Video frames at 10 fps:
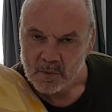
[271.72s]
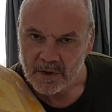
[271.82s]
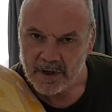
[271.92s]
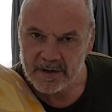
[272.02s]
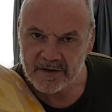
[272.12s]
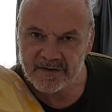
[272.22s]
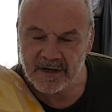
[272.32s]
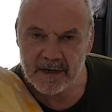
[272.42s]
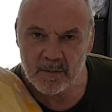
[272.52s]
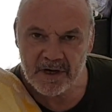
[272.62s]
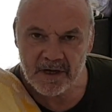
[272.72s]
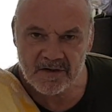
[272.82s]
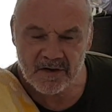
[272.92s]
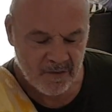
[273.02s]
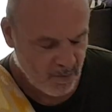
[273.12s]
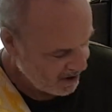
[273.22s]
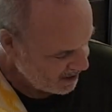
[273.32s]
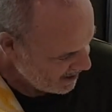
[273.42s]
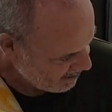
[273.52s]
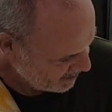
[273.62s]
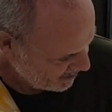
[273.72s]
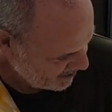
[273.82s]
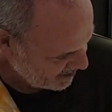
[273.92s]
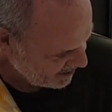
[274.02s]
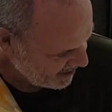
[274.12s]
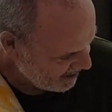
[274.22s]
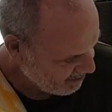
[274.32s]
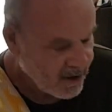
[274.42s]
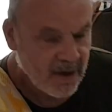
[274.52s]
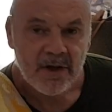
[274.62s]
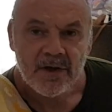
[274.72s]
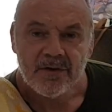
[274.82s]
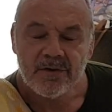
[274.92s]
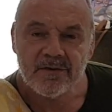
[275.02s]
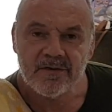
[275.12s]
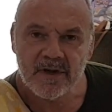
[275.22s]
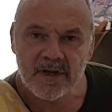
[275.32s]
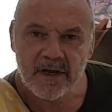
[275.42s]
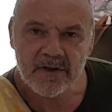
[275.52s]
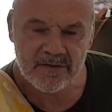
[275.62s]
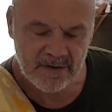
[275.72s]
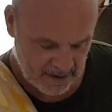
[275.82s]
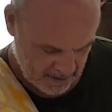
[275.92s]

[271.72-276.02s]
Okay, this is a little bit easier for me now, sitting down. You can see he's